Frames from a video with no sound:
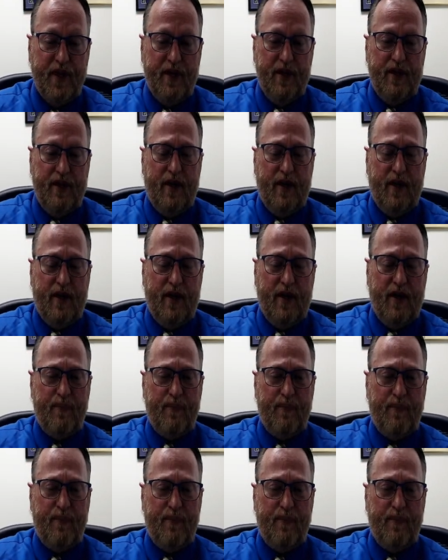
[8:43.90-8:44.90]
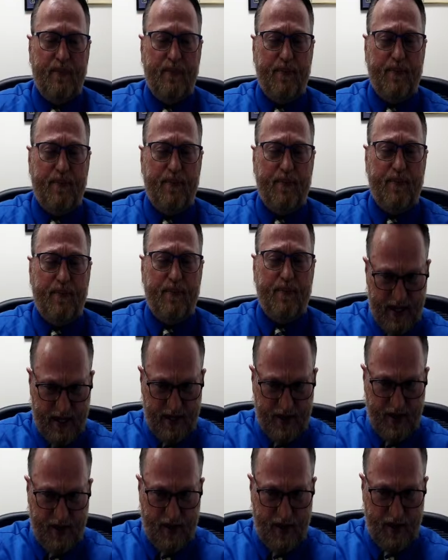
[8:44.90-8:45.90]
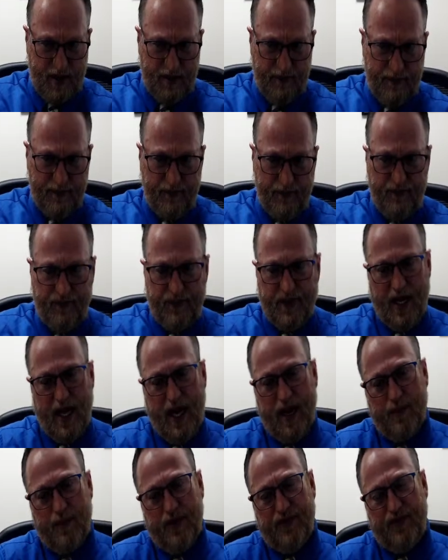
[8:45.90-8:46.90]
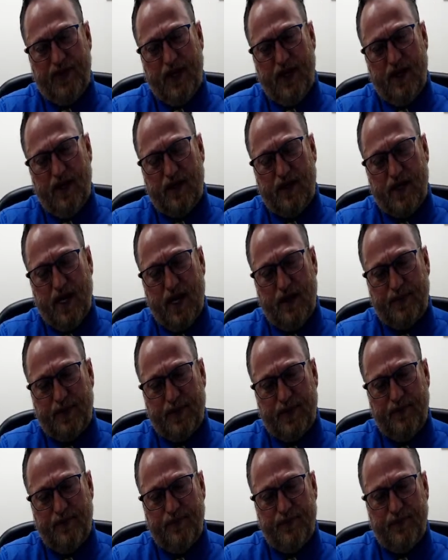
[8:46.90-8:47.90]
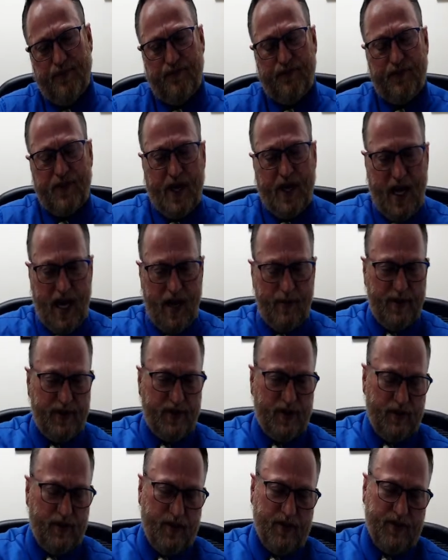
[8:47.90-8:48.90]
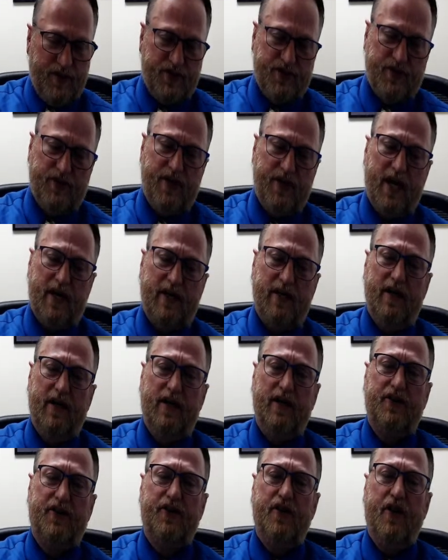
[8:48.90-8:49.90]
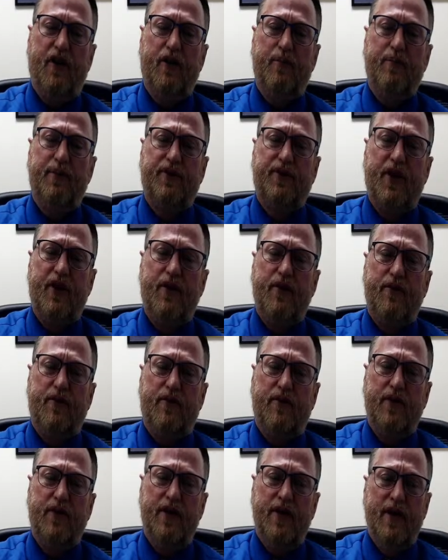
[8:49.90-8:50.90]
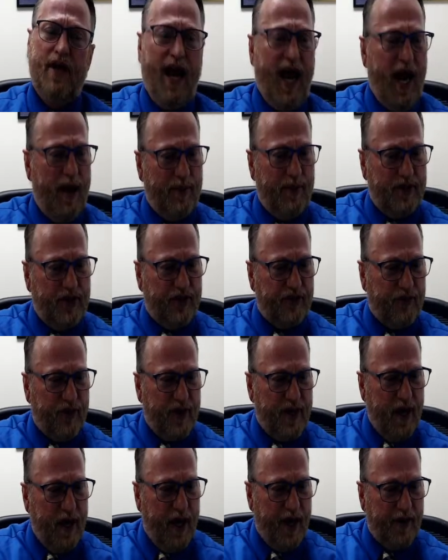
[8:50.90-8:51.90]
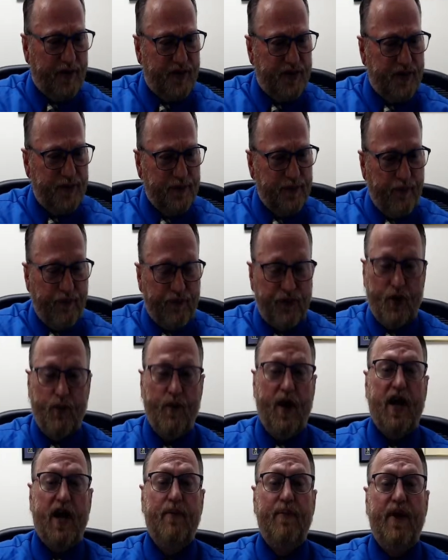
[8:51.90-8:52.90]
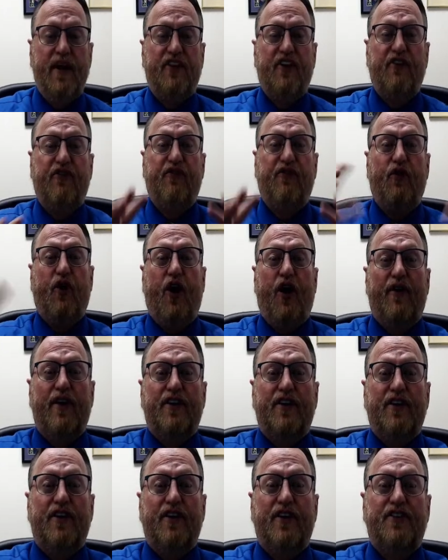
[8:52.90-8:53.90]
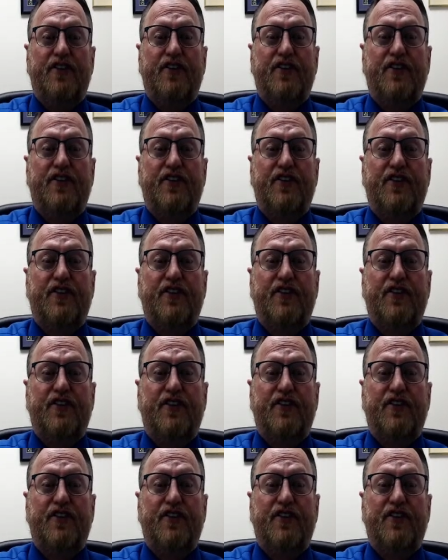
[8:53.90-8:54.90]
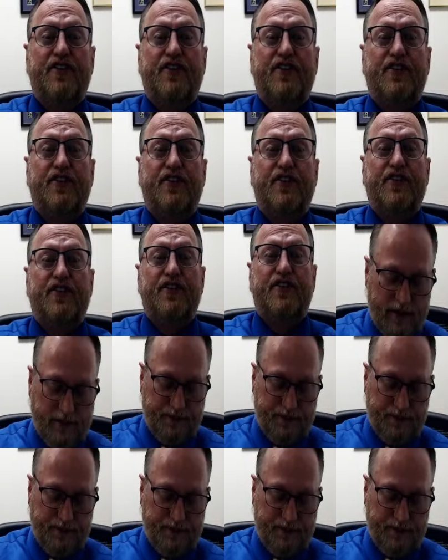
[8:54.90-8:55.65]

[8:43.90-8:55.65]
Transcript: I parked my race boat in my backyard. How about the helicopter? How about the largest U-Dock in Huntington Harbor too? How about the 3 yachts? What about the Ferraris as well? I don't get it.